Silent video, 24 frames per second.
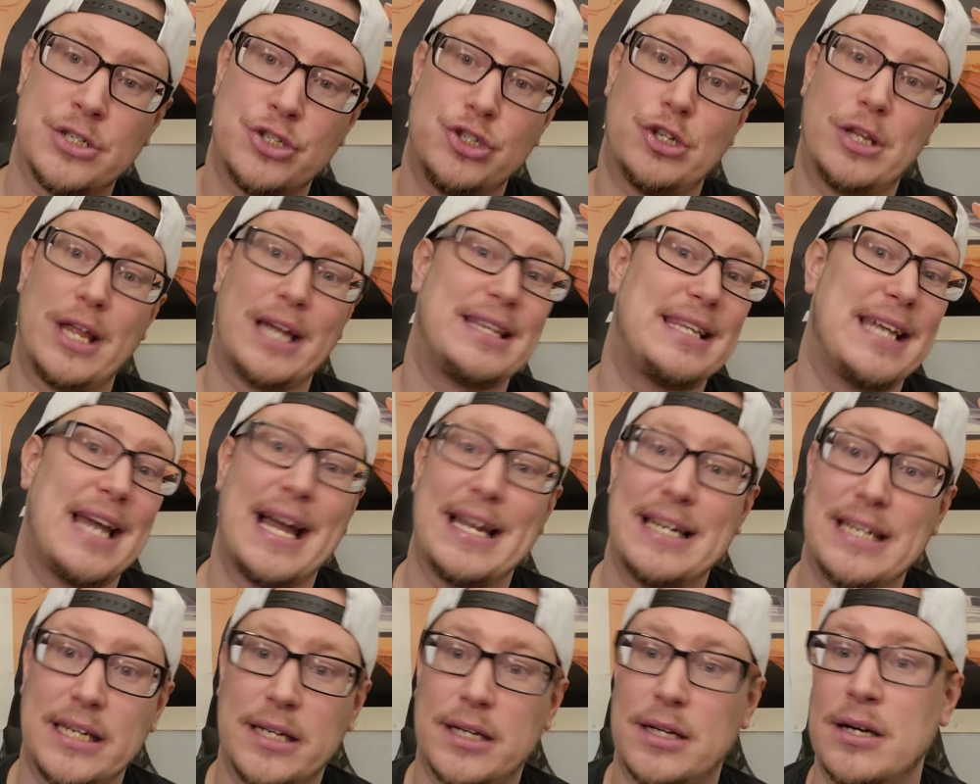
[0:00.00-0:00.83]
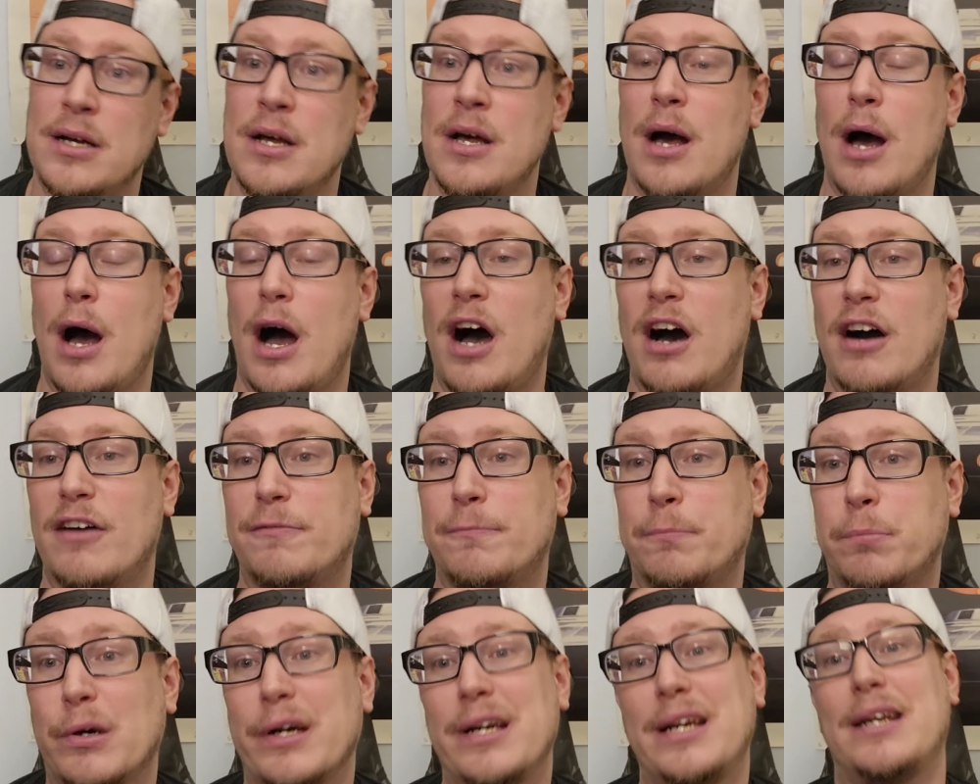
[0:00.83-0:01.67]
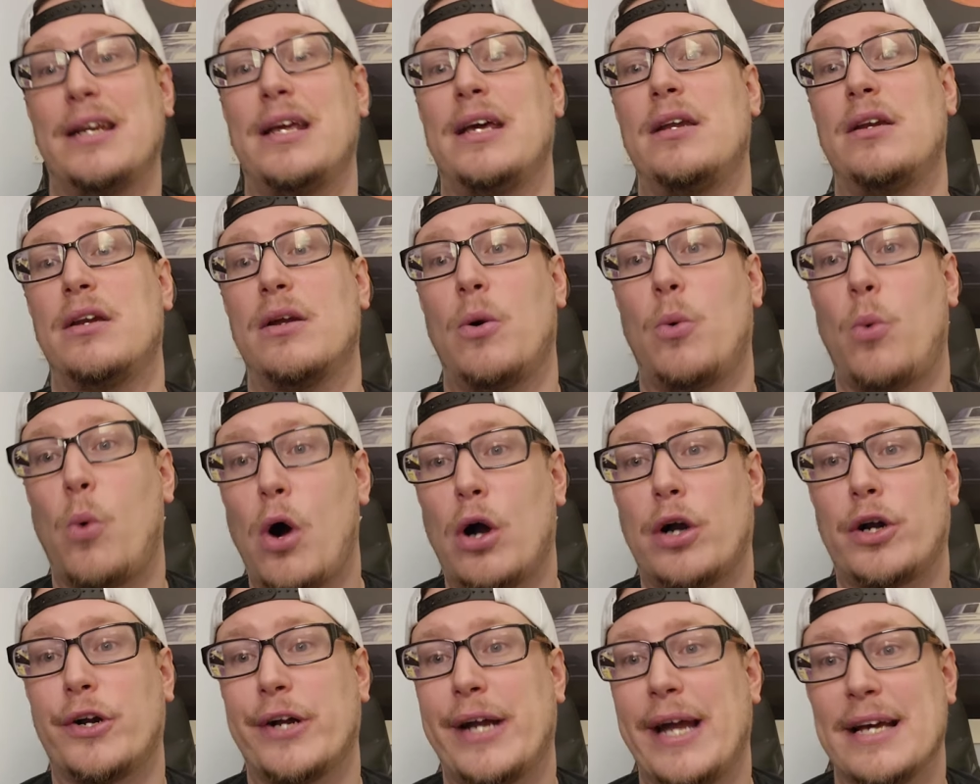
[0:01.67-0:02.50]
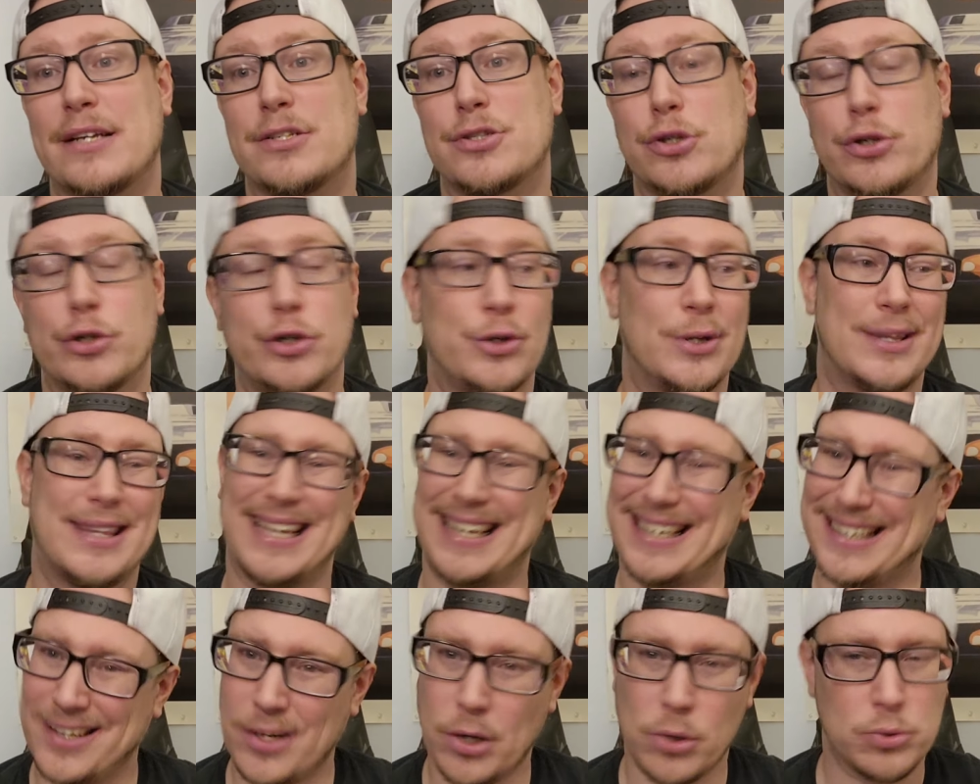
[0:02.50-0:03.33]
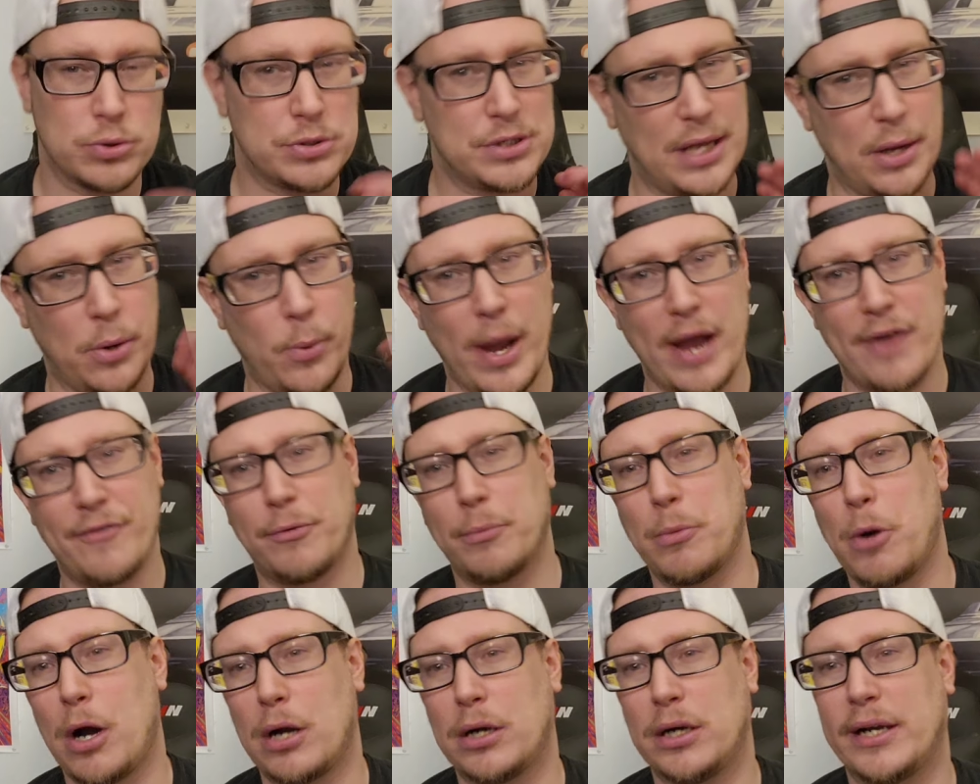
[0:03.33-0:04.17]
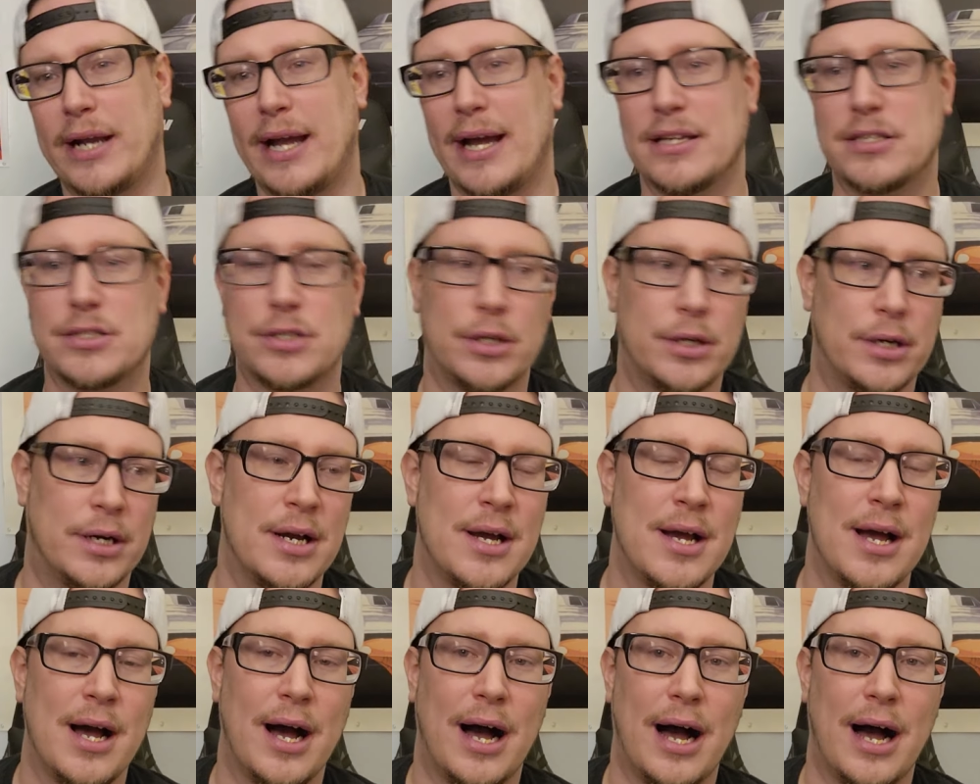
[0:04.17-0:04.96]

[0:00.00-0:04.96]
Do you like the idea of bringing in Walker Kessler? Do you think, no, stay away from Walker Kessler?